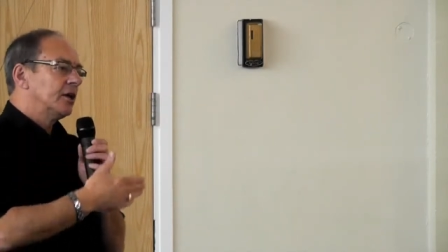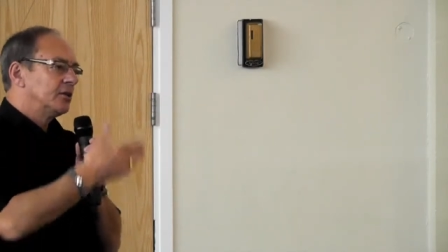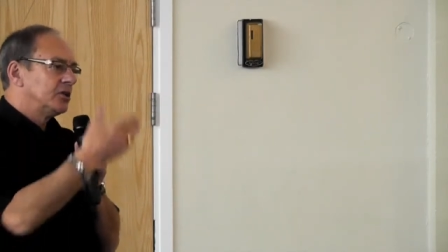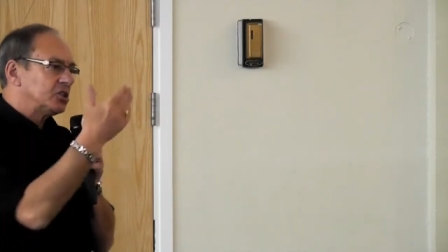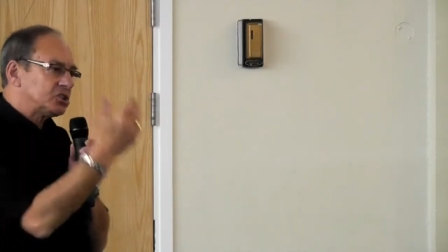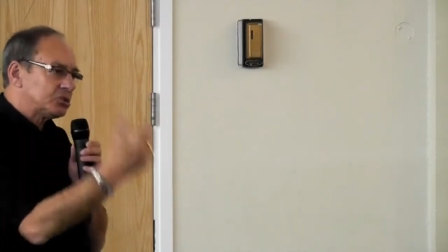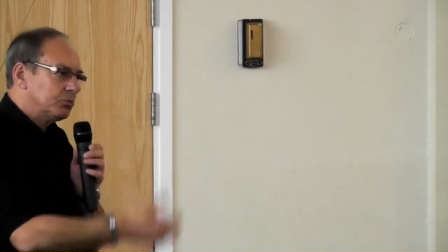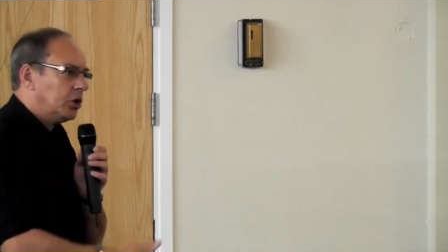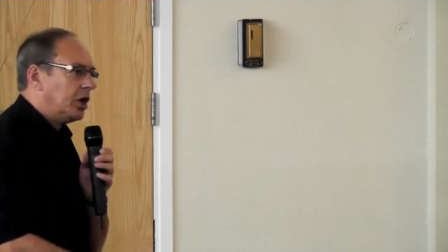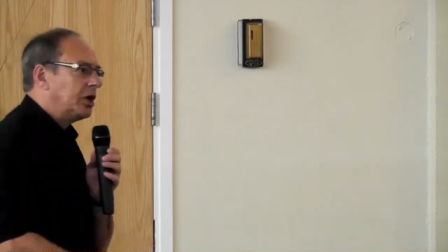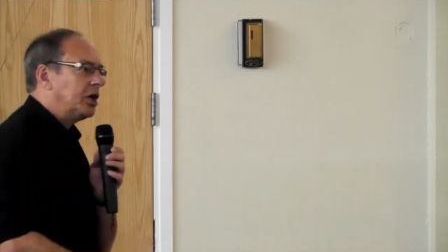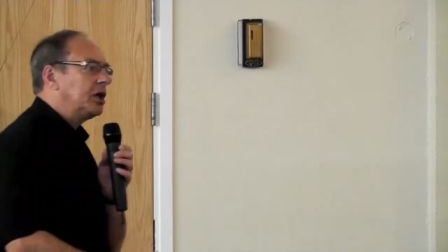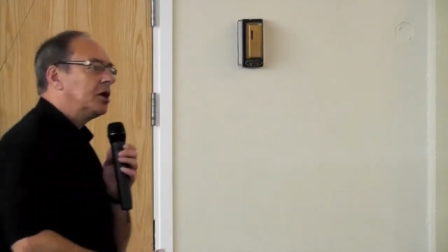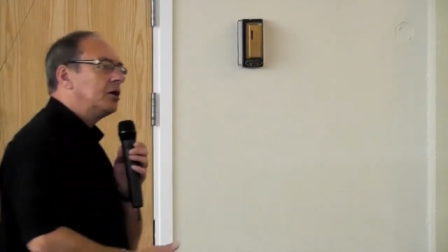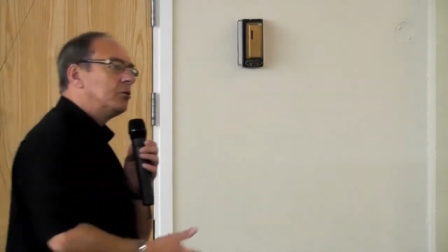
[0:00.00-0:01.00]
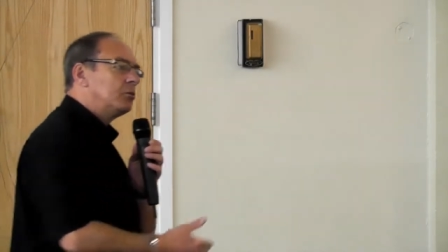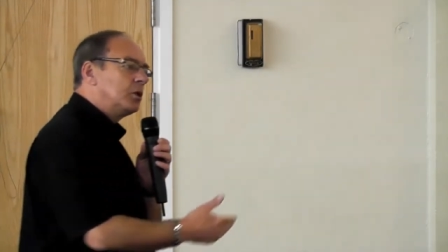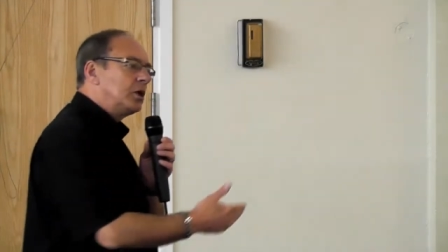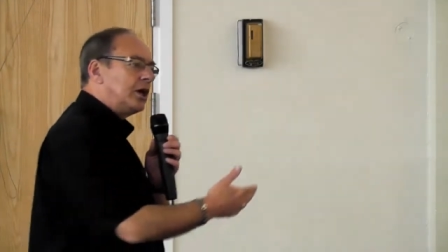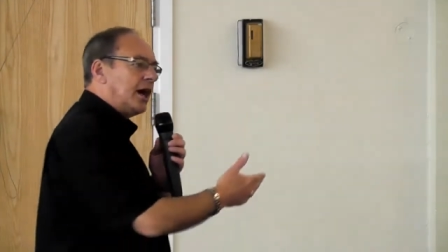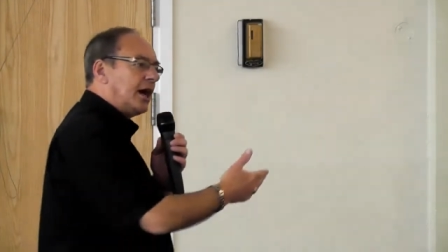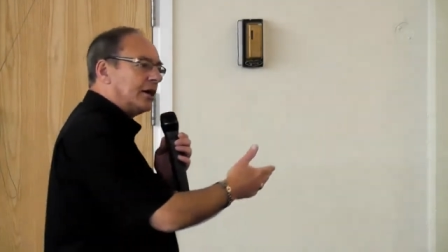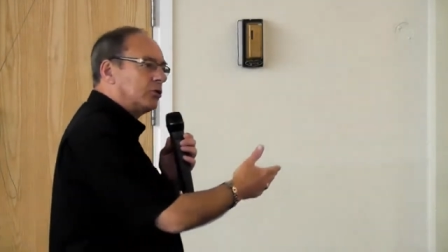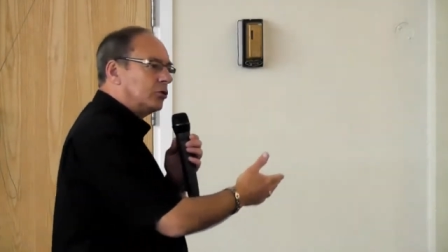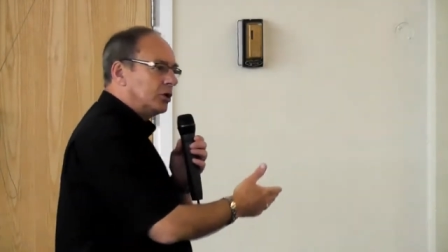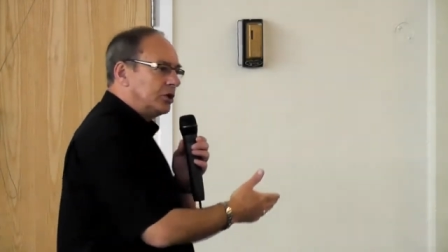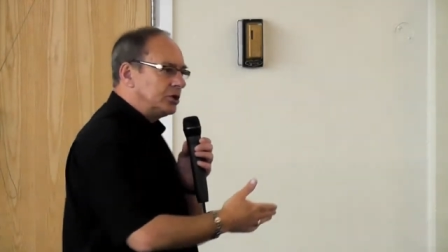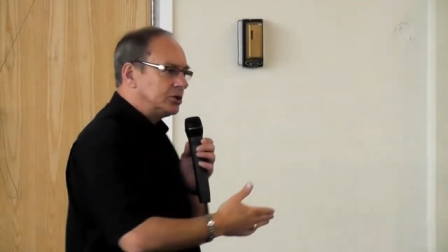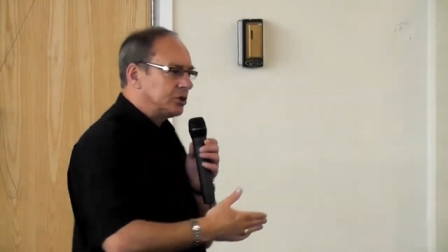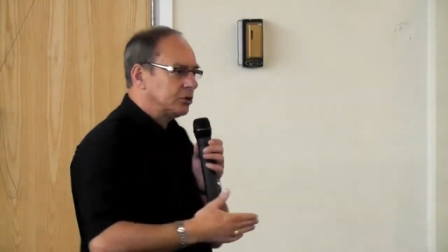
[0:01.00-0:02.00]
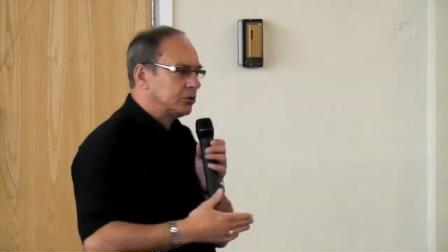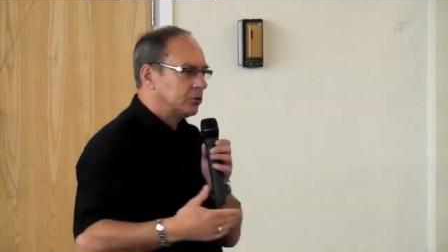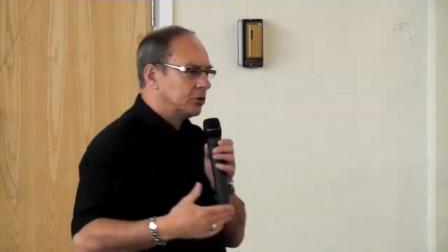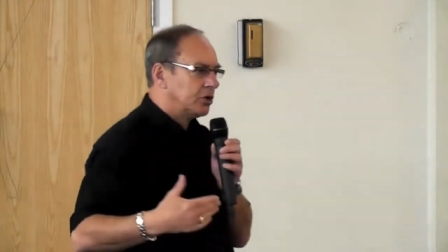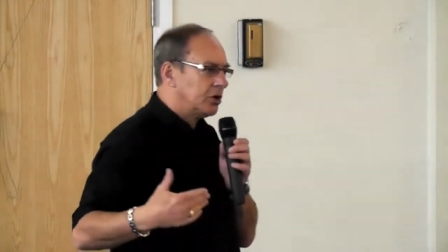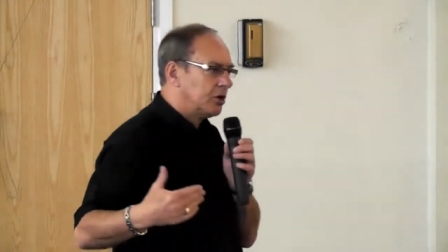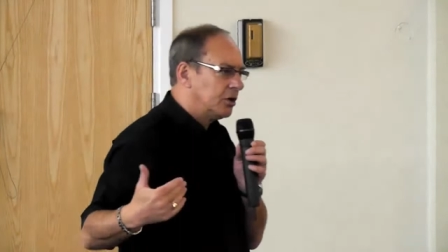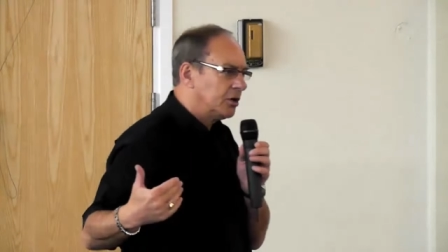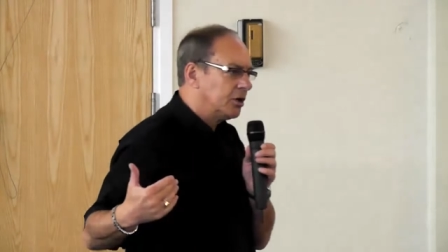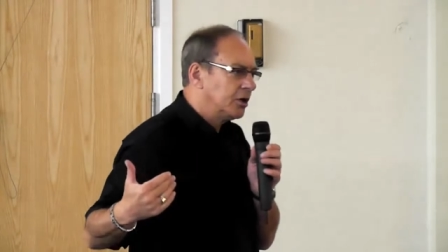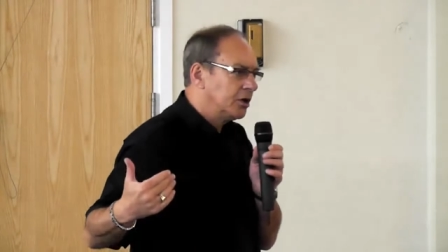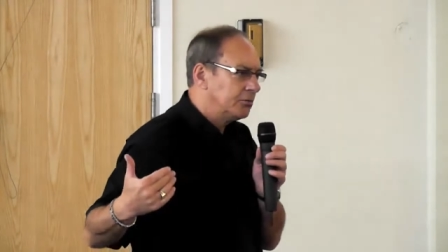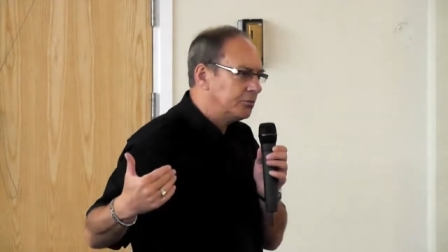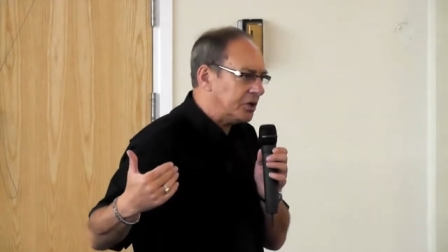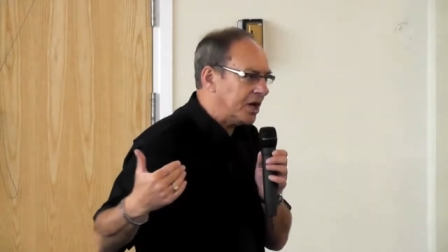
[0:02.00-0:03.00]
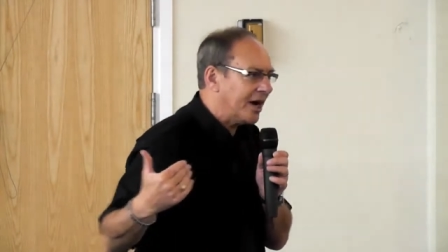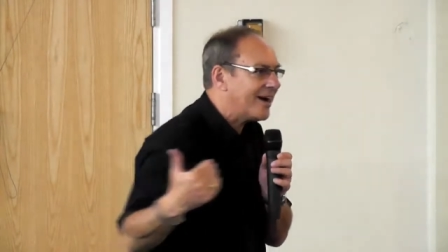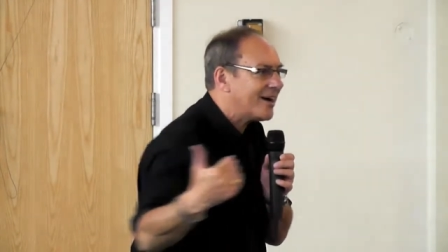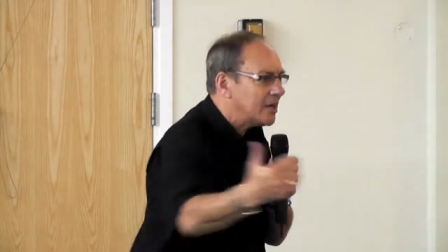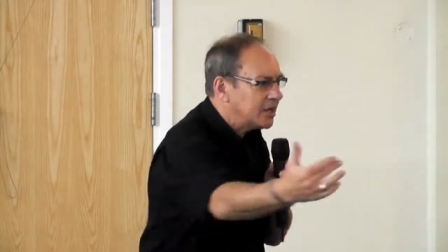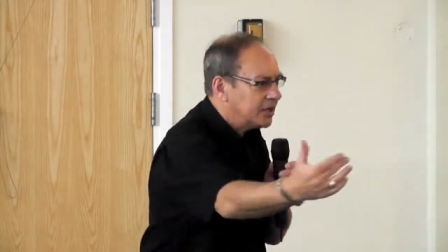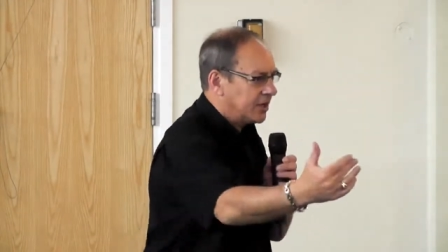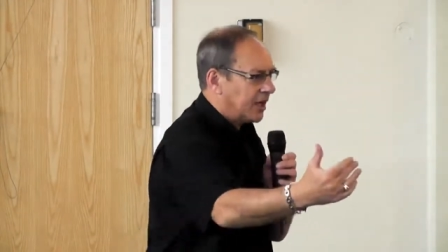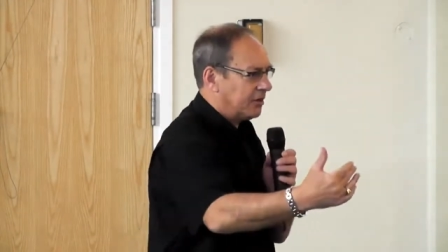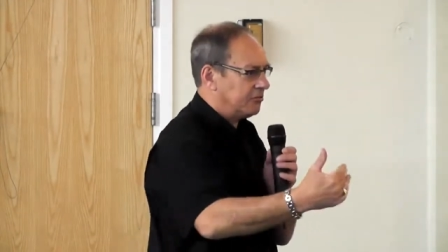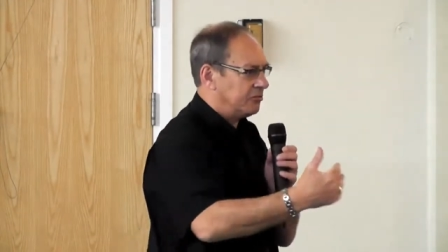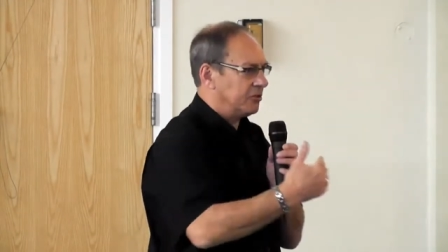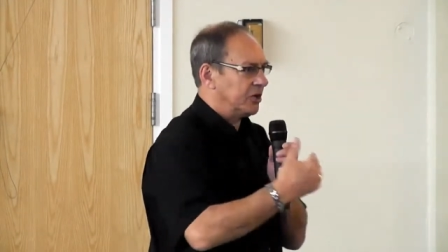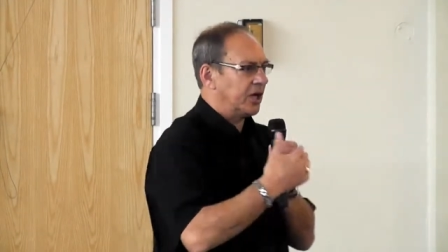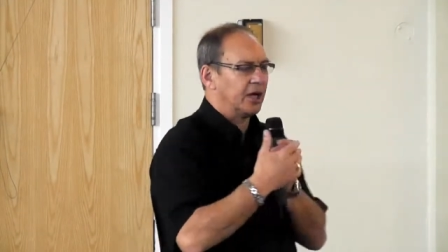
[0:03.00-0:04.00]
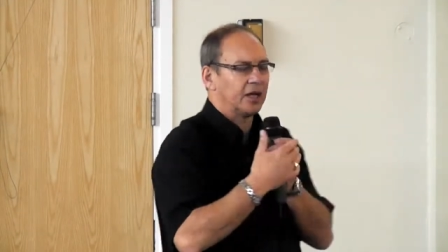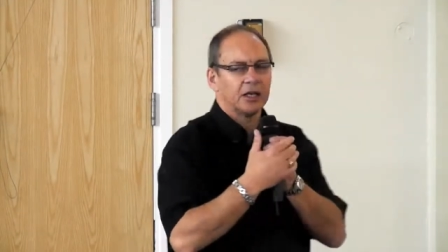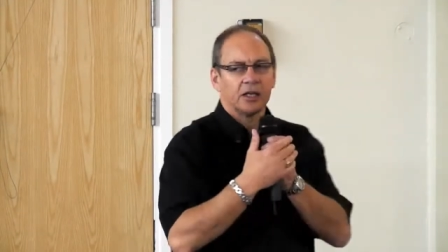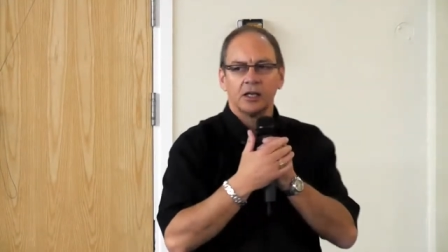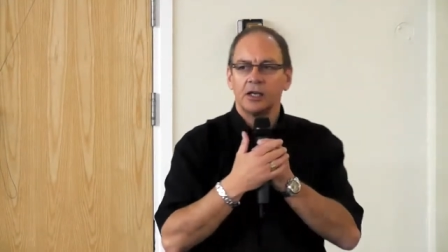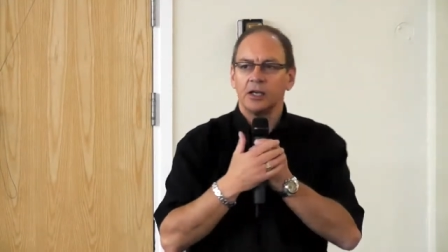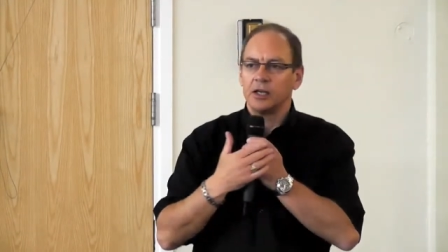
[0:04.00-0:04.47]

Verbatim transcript: This morning, we are going to go behind that veil